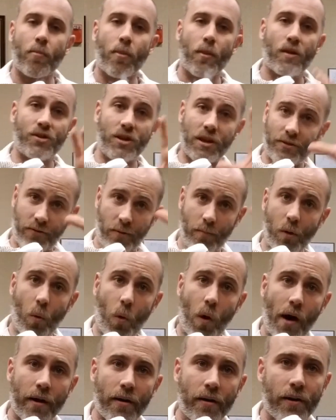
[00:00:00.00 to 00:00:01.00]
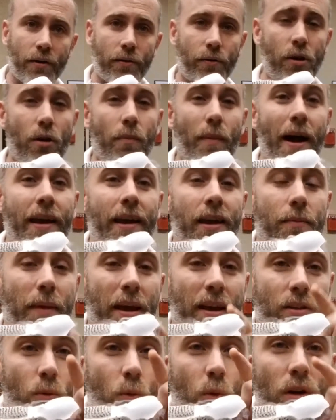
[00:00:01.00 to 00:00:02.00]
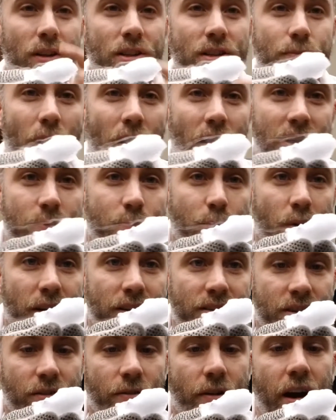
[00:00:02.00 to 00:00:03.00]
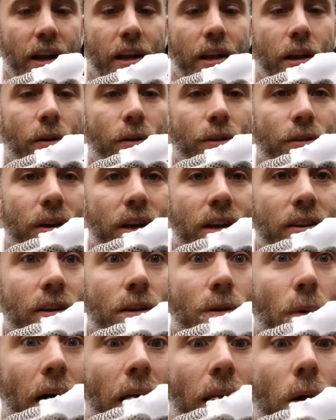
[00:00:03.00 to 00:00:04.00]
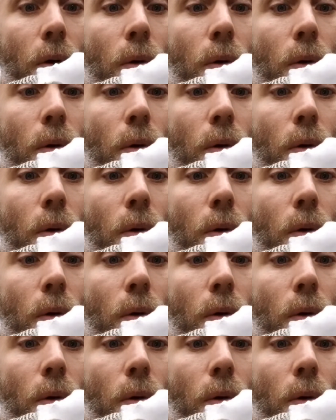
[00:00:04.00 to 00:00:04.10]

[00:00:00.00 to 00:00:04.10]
Just from the water in the room, I can make the world's smallest blizzard right at you. 3, 2, 1.